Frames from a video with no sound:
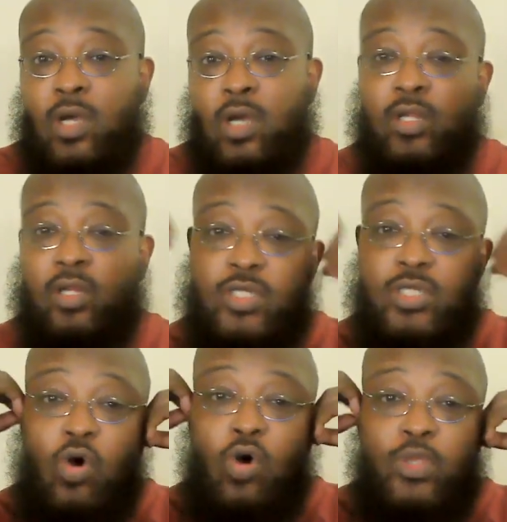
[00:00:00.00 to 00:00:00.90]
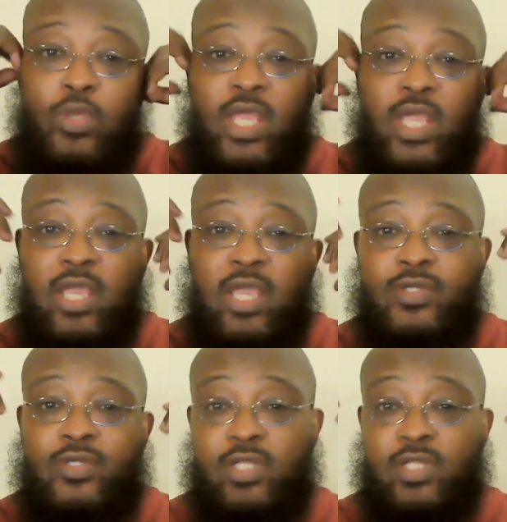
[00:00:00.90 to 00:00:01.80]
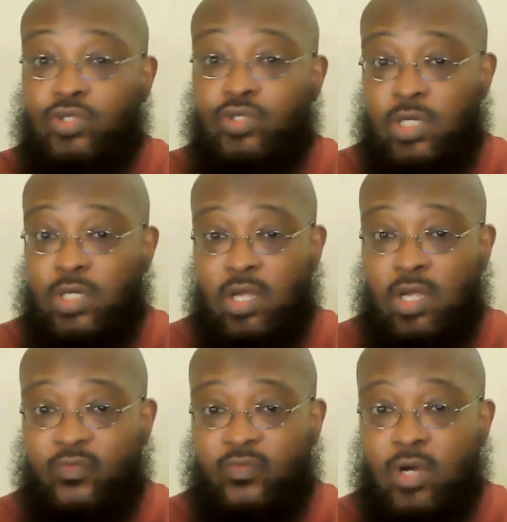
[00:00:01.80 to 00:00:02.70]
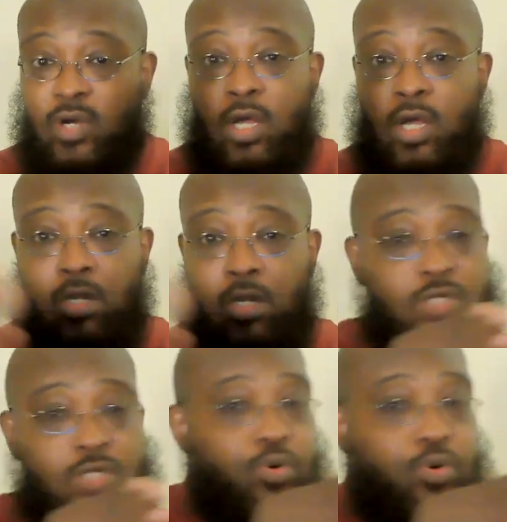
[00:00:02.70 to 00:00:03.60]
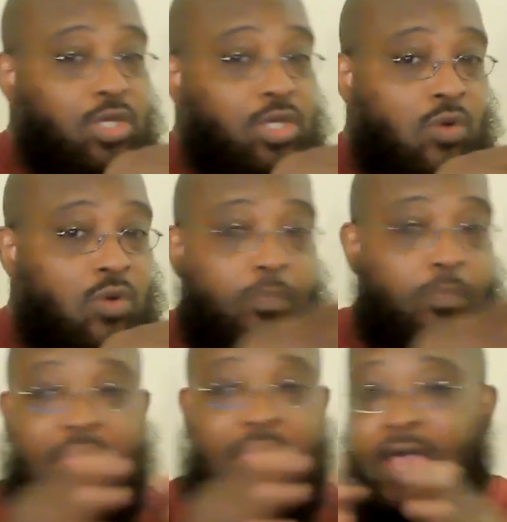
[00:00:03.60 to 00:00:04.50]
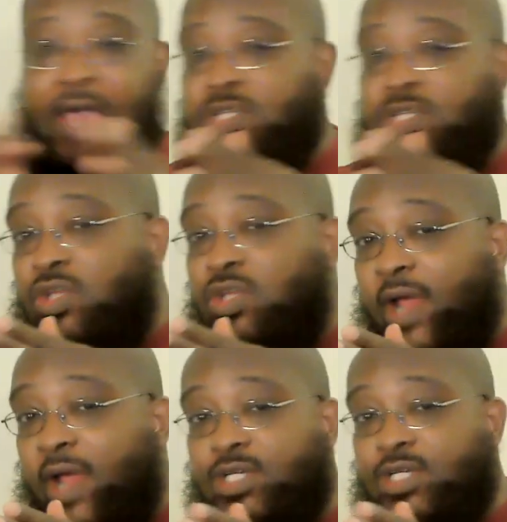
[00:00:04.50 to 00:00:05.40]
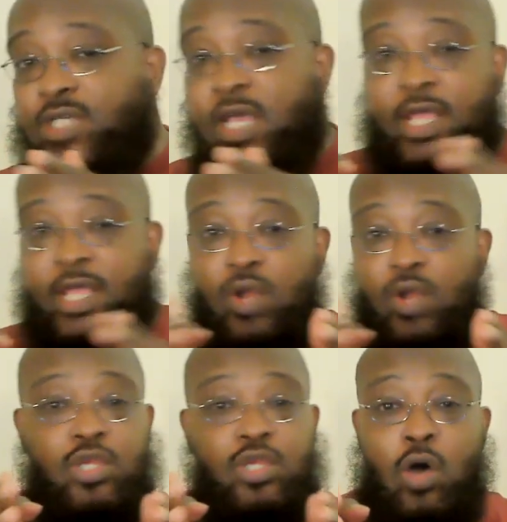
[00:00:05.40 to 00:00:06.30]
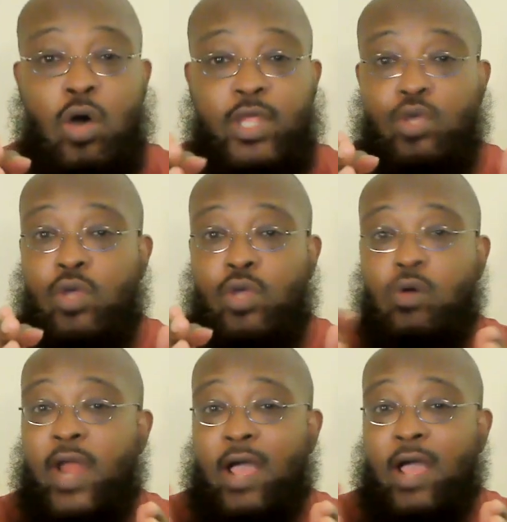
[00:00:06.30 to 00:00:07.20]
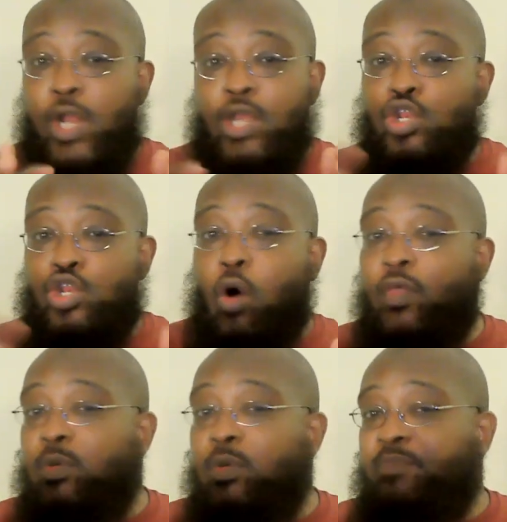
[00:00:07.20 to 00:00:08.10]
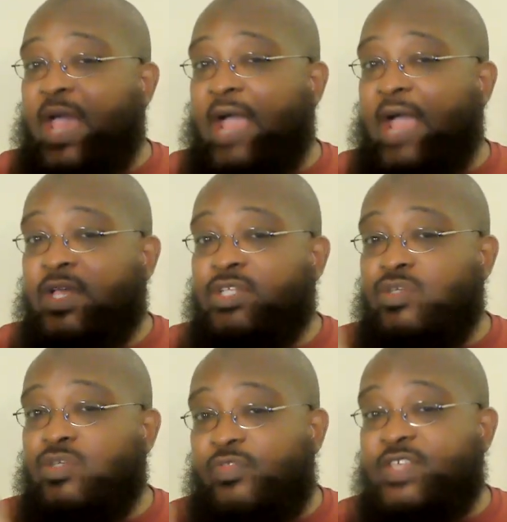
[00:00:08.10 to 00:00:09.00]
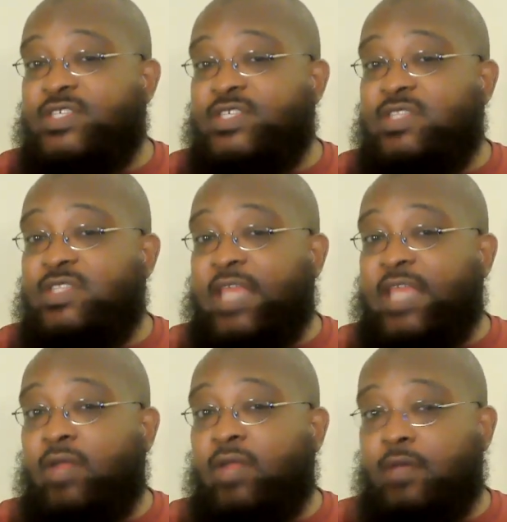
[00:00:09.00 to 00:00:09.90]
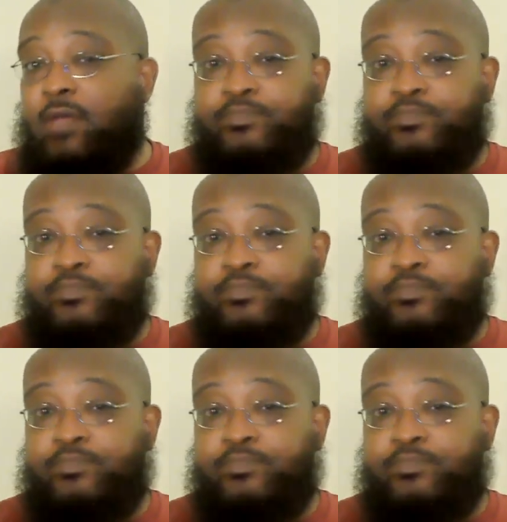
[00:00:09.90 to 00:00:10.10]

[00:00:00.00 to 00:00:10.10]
Allah starts to open your ears to things you didn't hear before. Allah starts pointing you on paths and in directions that you didn't know that you could go down. You didn't know there was a path to this thing down here.